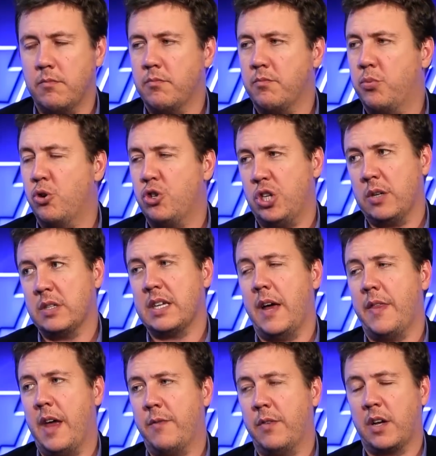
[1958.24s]
pushing
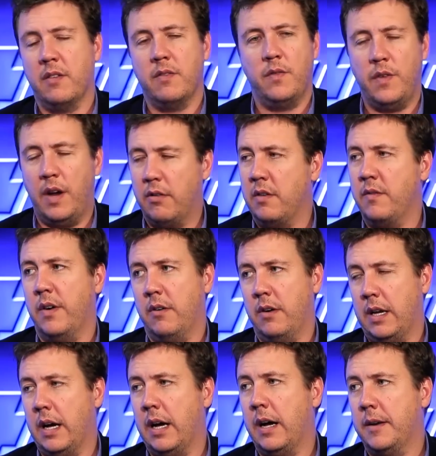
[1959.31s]
South Africa very,
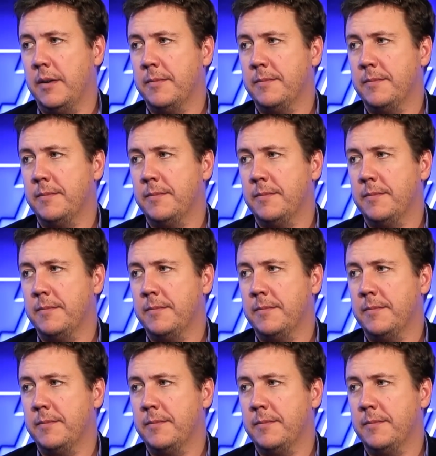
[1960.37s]
very hard.